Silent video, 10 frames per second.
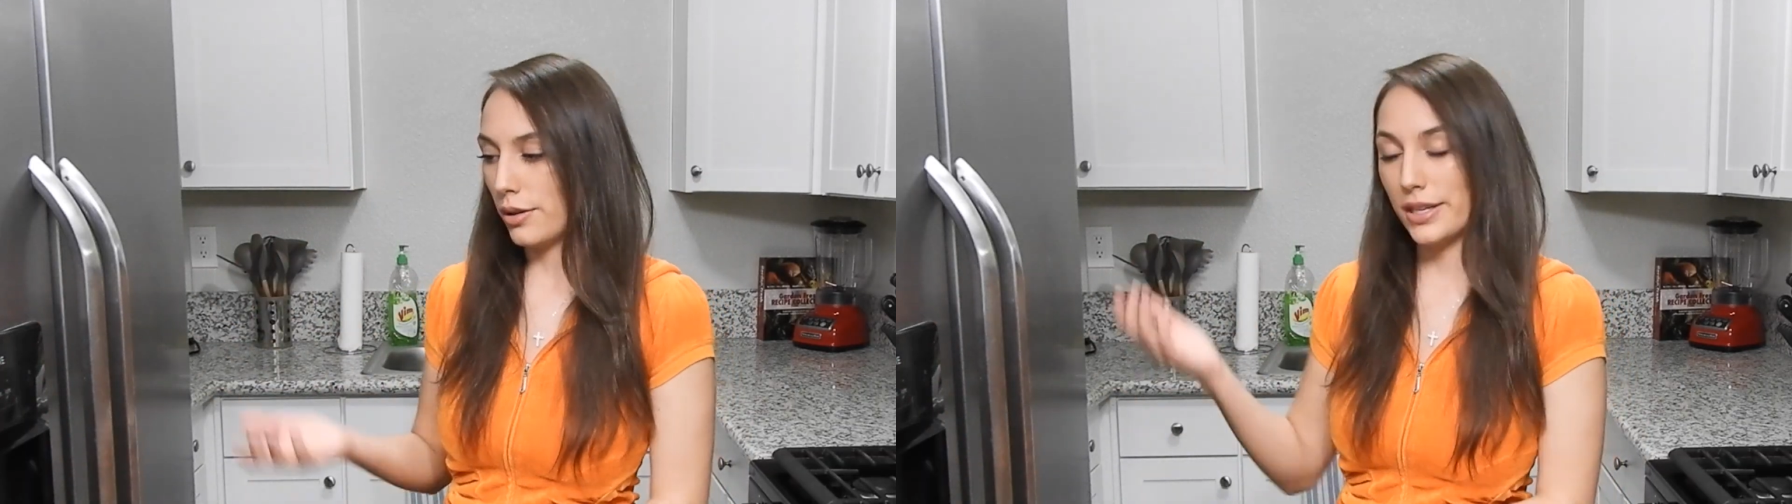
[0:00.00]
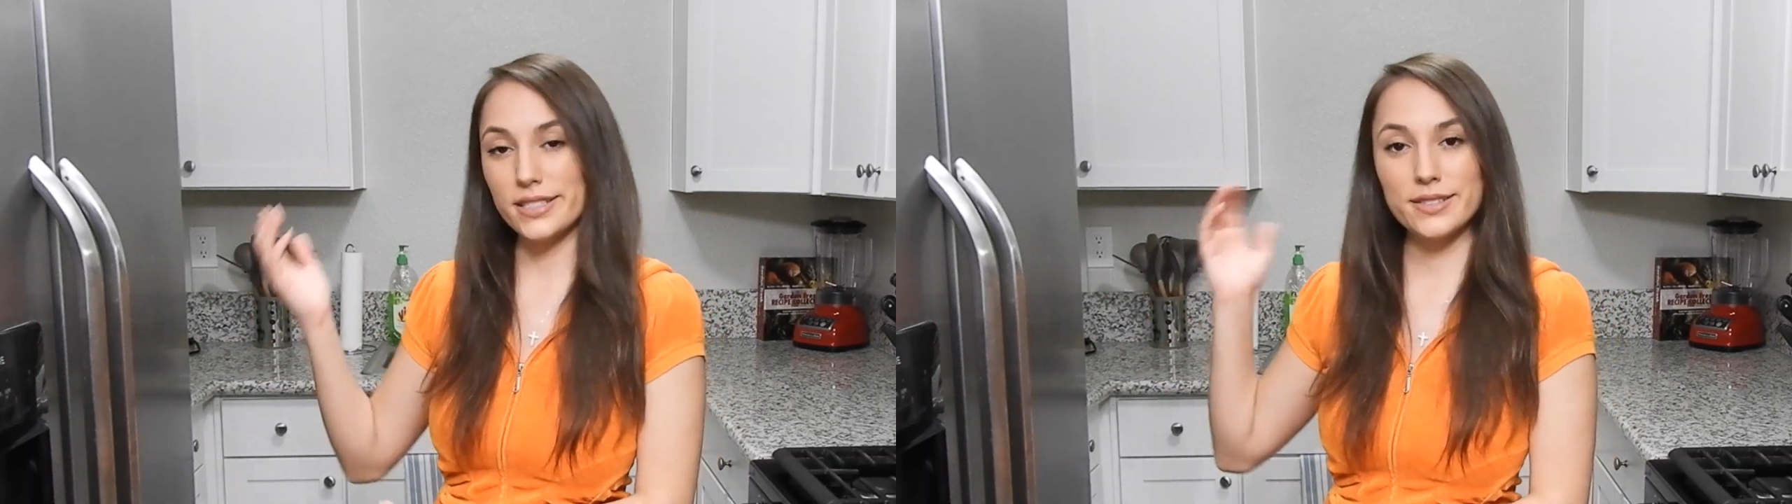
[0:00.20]

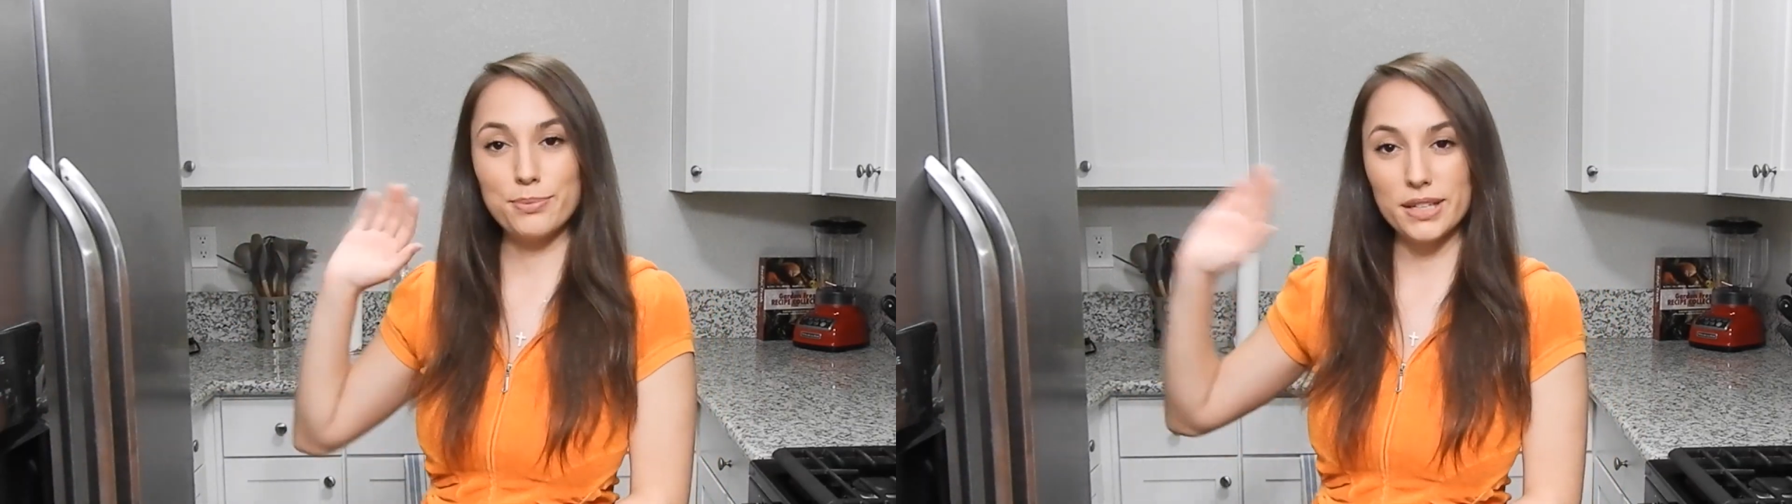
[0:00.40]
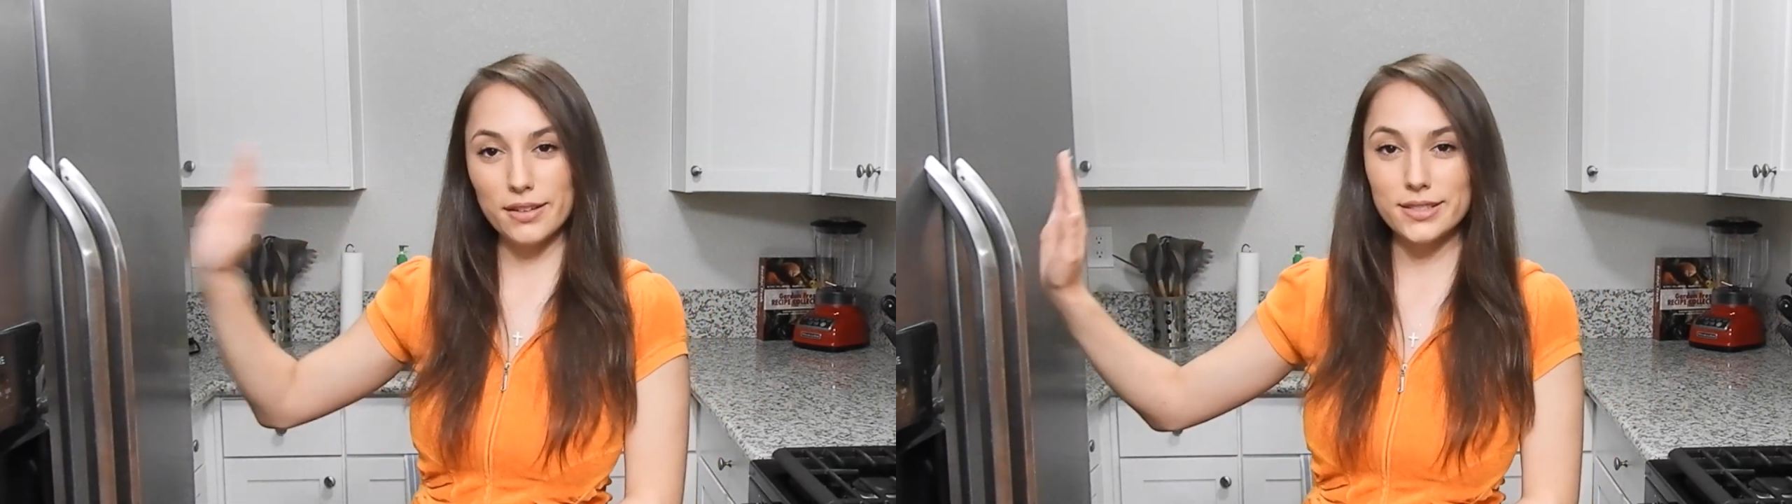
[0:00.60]
noise,
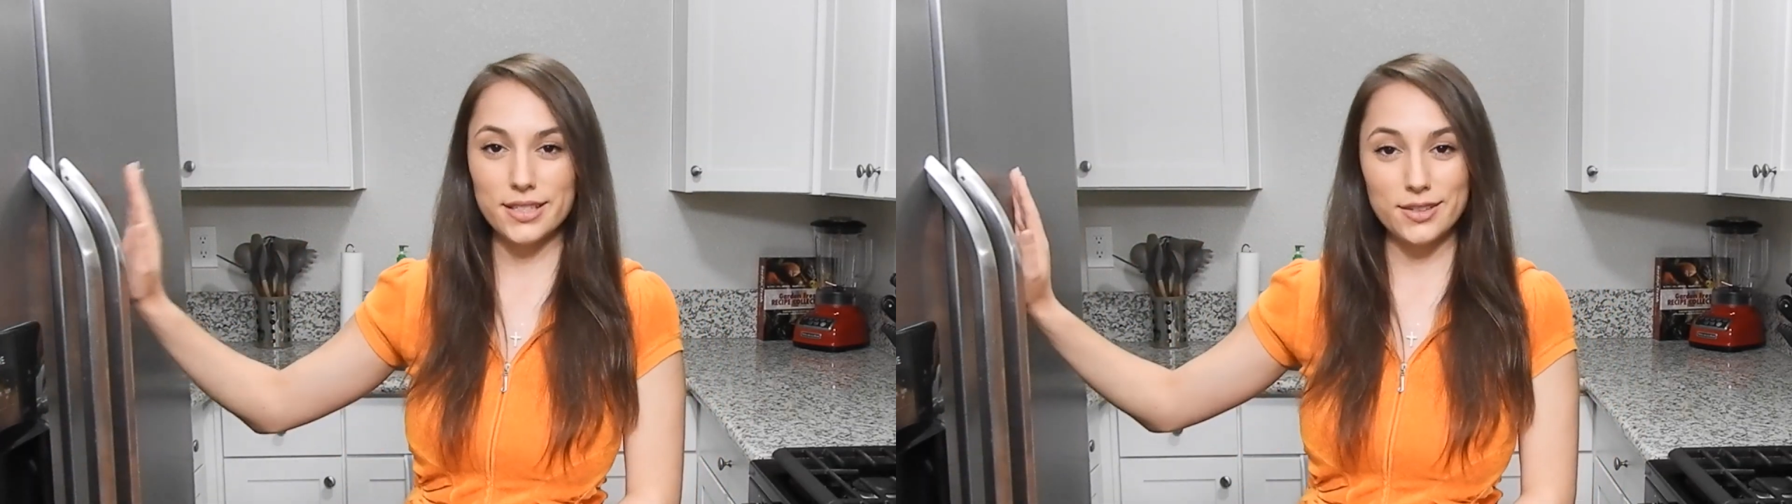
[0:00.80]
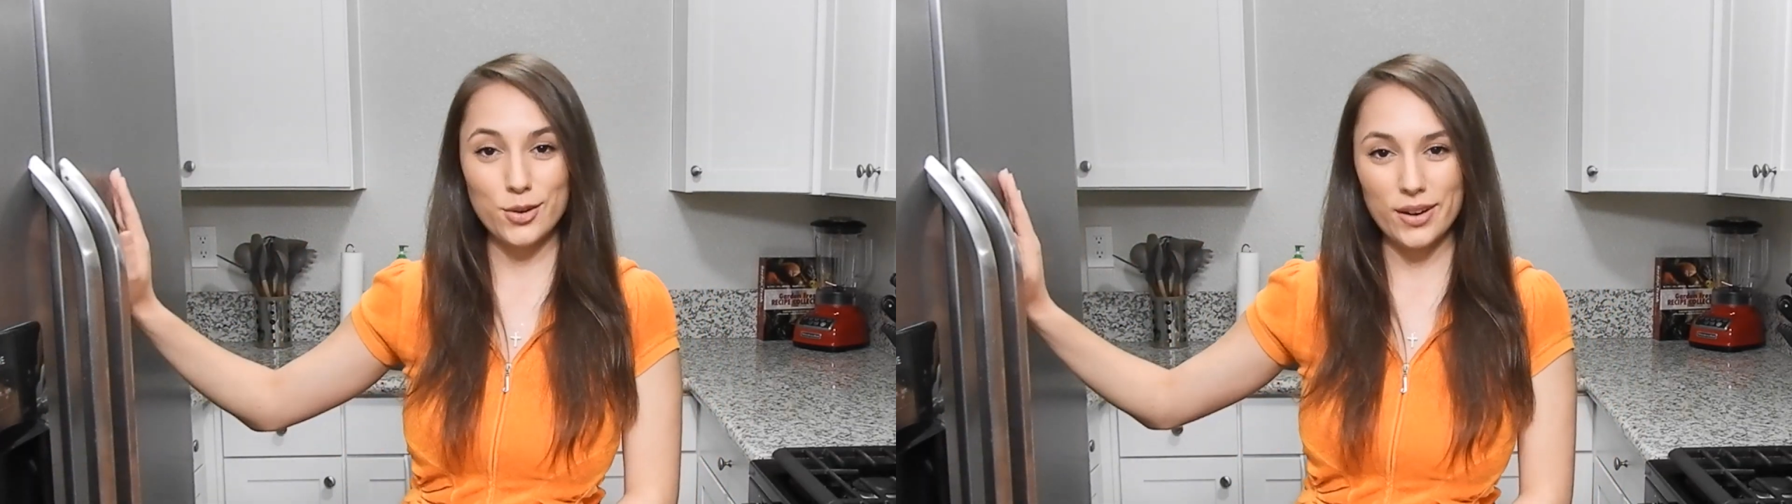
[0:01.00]
but let's
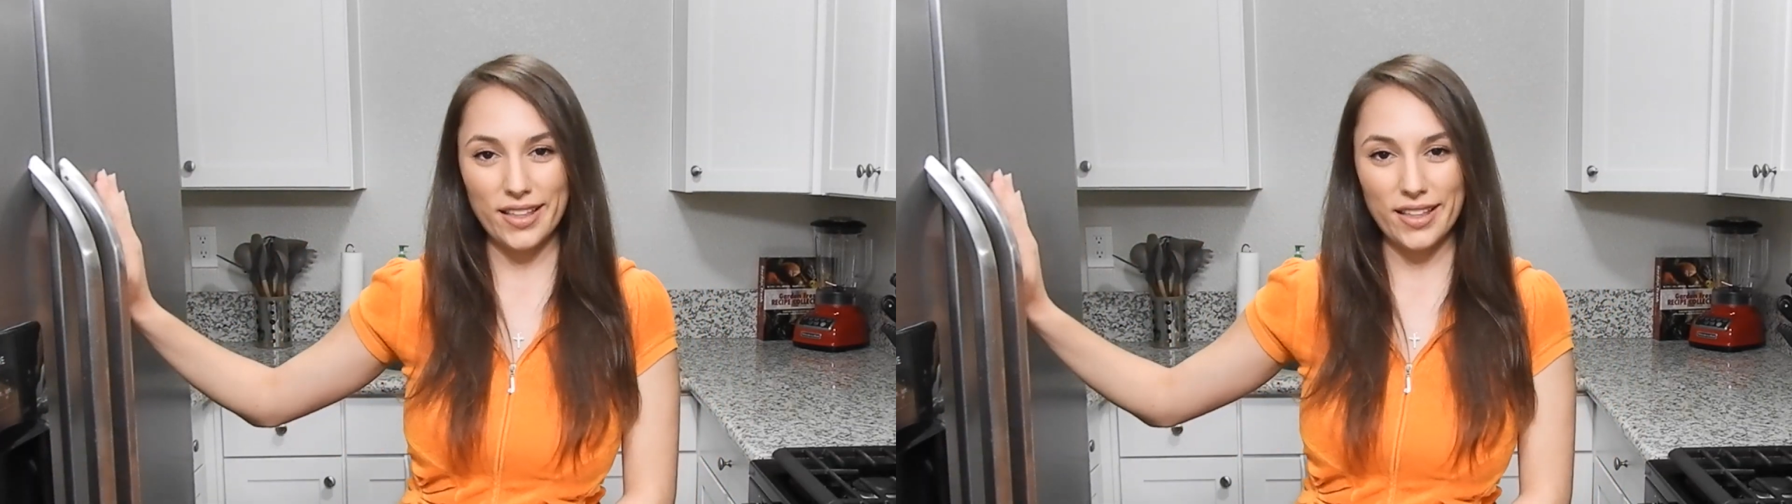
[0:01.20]
ignore